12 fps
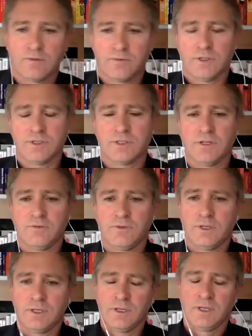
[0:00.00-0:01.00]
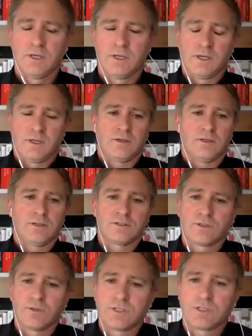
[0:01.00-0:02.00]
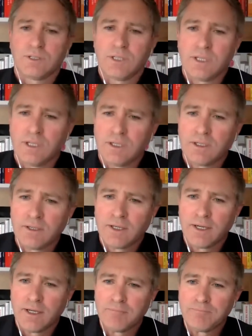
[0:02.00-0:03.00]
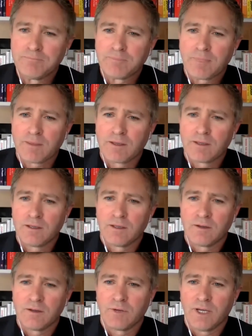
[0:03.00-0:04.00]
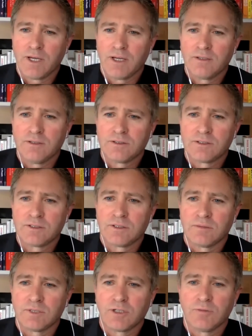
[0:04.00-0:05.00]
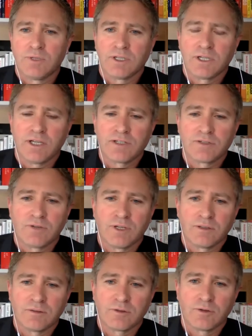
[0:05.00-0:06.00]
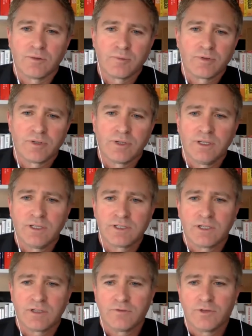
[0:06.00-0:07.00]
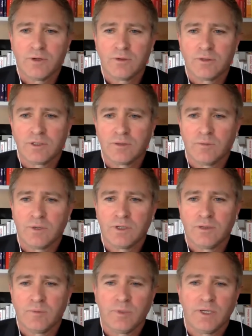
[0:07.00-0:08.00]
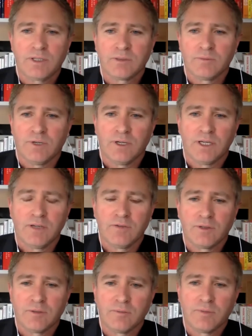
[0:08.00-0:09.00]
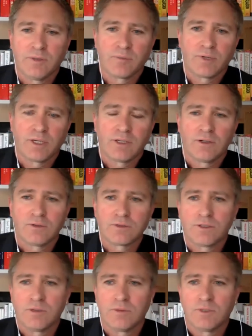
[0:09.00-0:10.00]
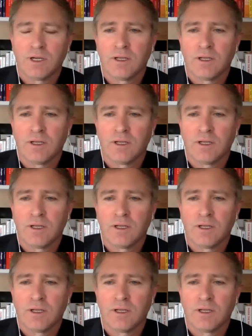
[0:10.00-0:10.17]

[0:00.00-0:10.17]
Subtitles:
advice, Sophie. There's a question here around the communication around the Grand Prix as it unfolded and what impact it might have on the brand long term.